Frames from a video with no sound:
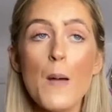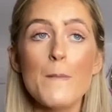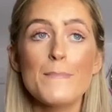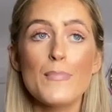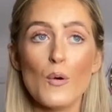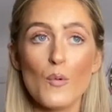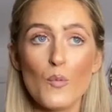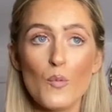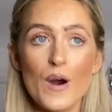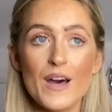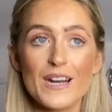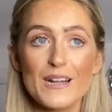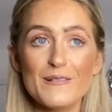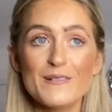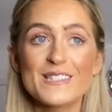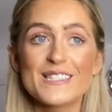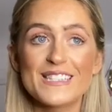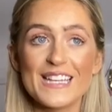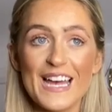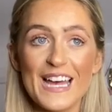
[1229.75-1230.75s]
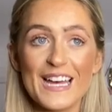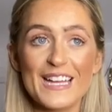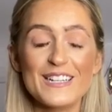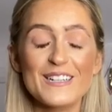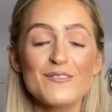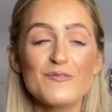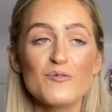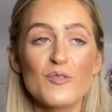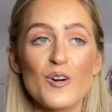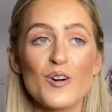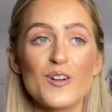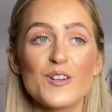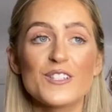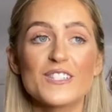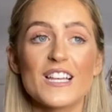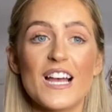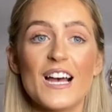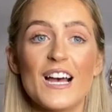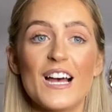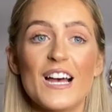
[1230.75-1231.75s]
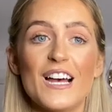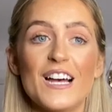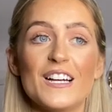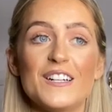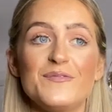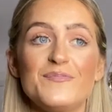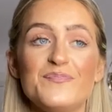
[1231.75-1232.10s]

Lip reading: But what I was saying was I